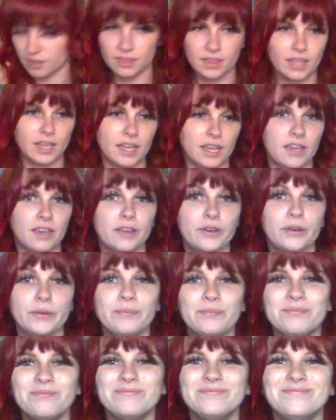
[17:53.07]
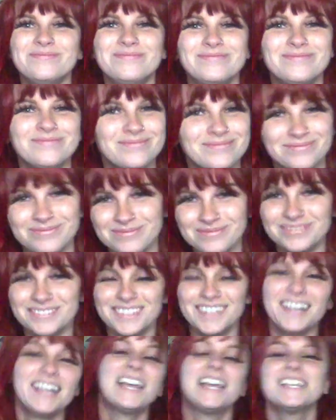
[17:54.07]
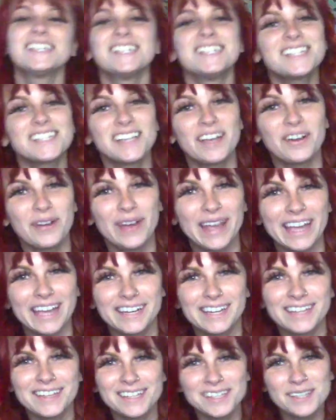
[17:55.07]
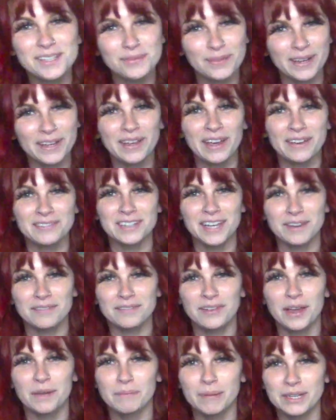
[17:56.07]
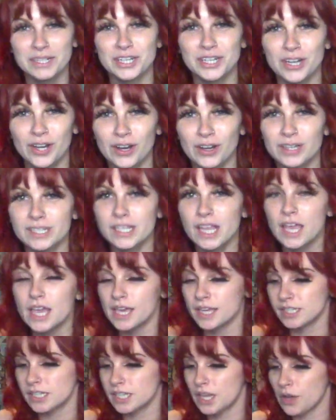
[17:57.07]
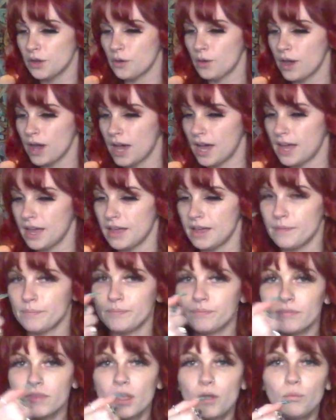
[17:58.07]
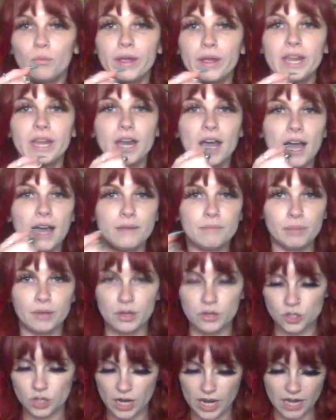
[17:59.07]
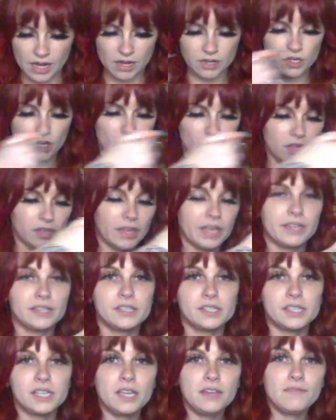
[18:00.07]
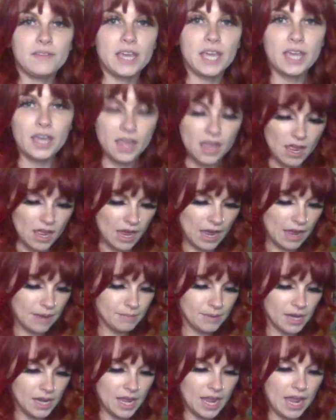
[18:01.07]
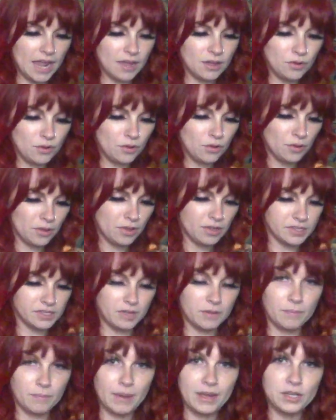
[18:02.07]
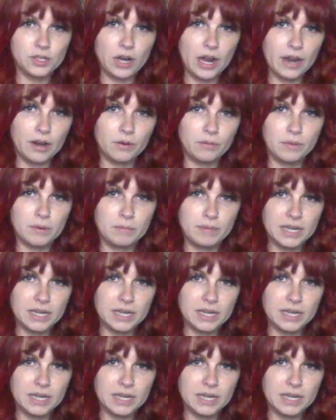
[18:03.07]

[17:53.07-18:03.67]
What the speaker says: Thank you. Isn't this so handy? This is why you have to have a bunch of dogs. So, when I'm blow drying a dog like Stevie, I'm going to angle, so my dryer would